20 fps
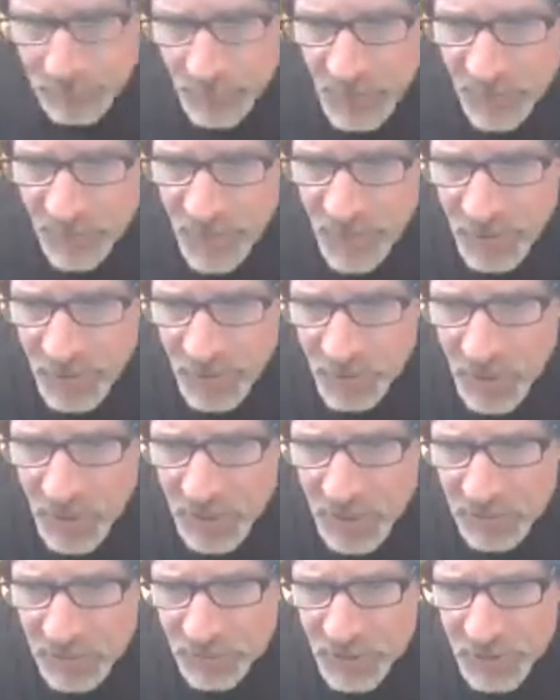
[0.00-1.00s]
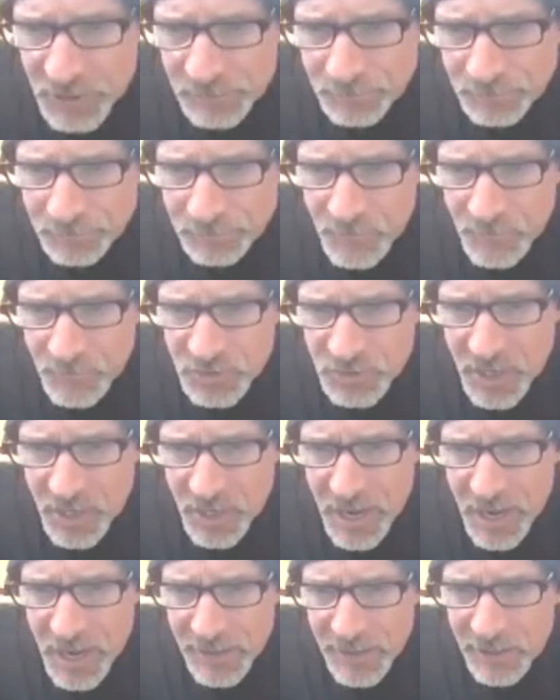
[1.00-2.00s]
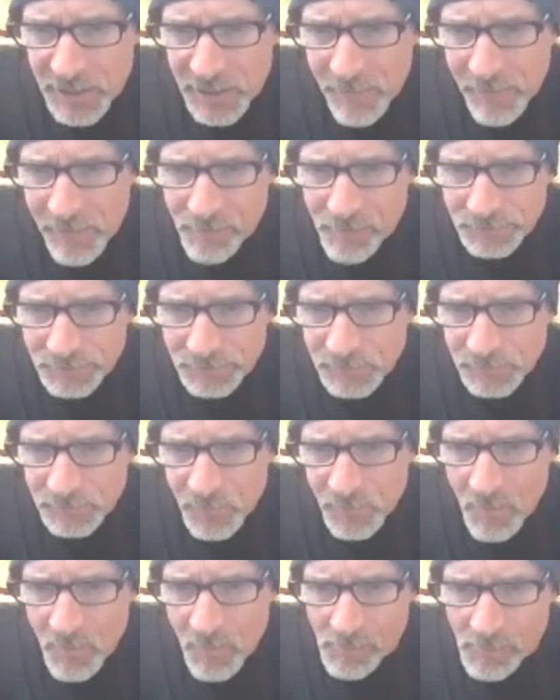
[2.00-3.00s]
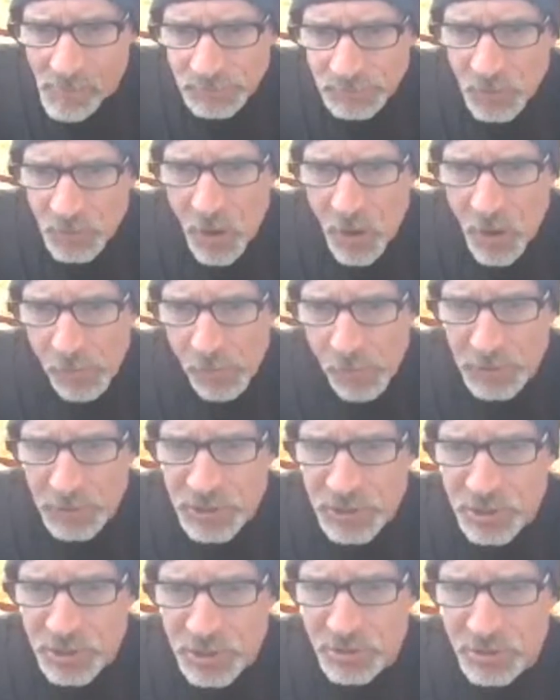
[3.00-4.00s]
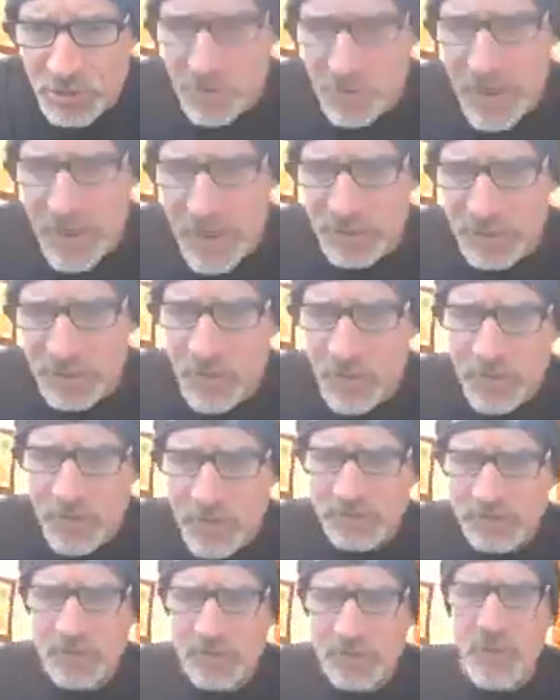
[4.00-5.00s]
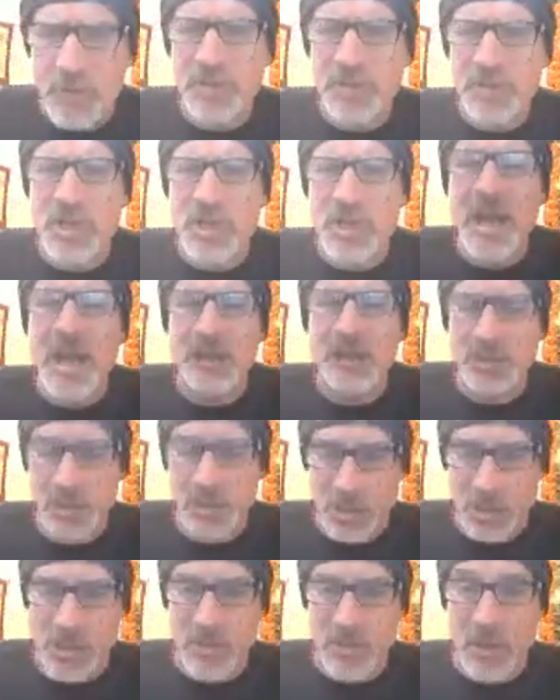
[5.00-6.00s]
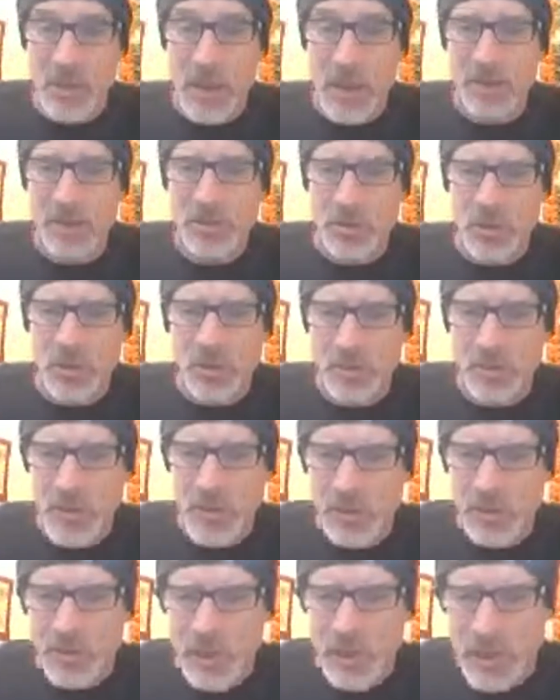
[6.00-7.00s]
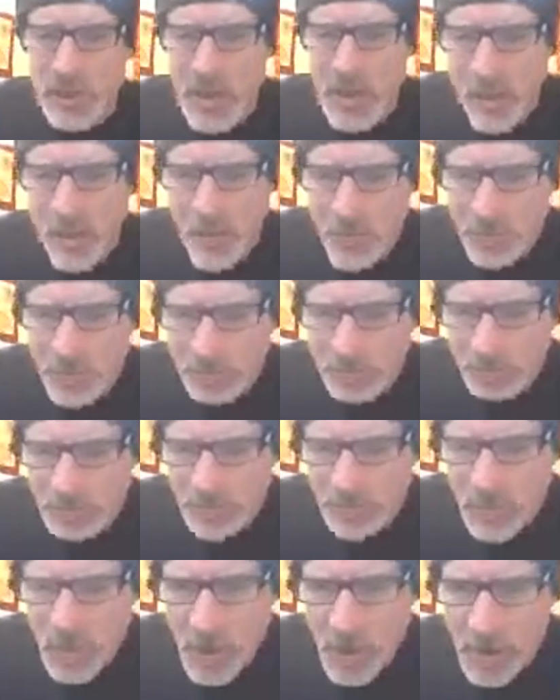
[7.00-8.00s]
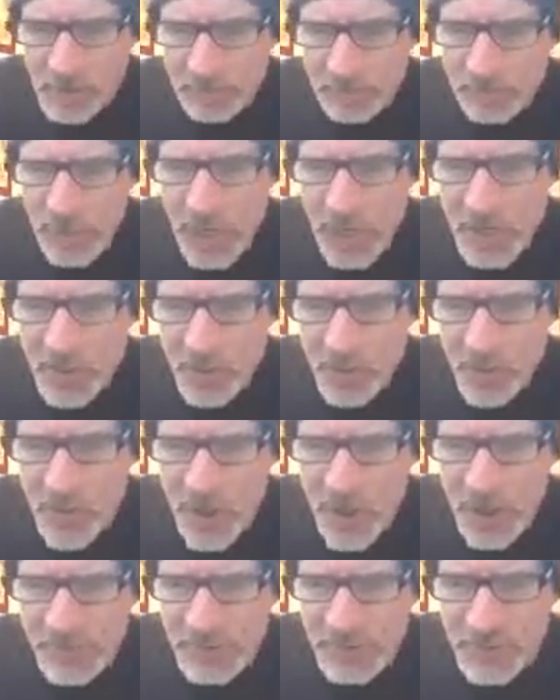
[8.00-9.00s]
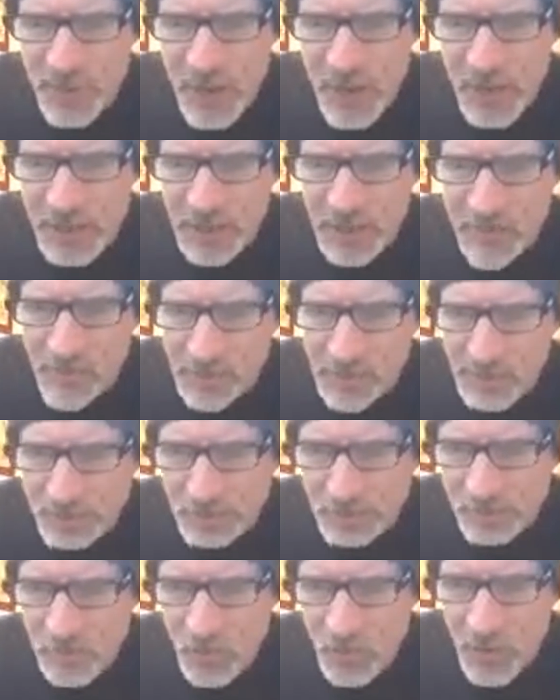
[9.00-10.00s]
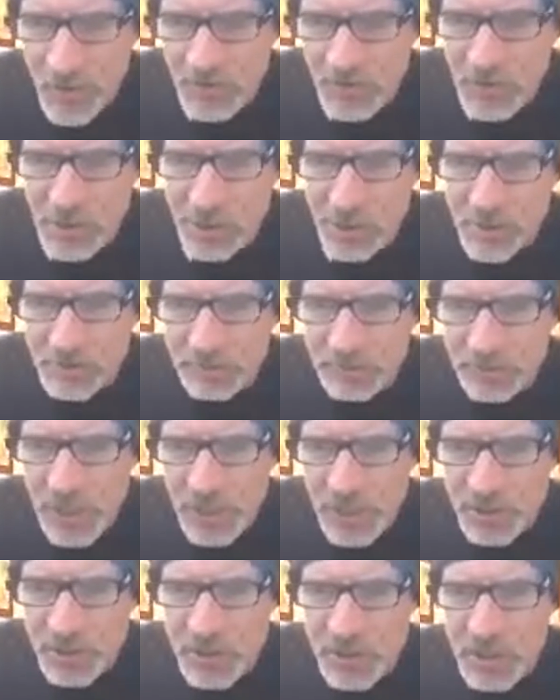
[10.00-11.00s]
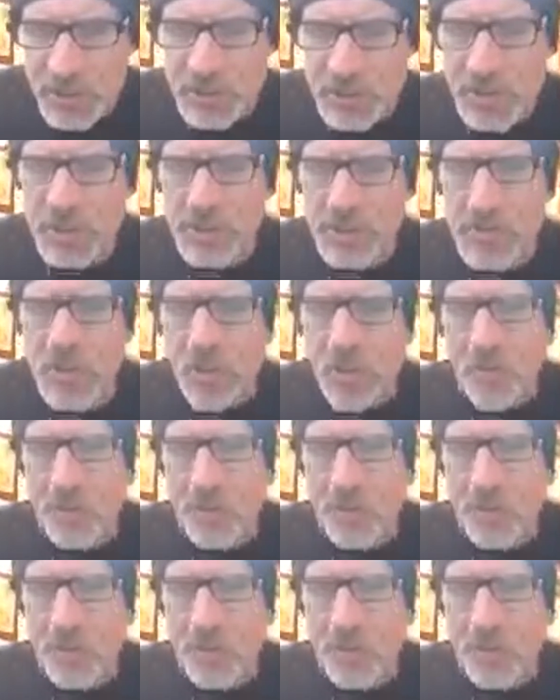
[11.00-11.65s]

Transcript: I found a product for sciatica. Oh, please do, Travis. My sciatica is killing me. I'm in total pain right now. And your palm spotting. Went to lunch in DC. Cool.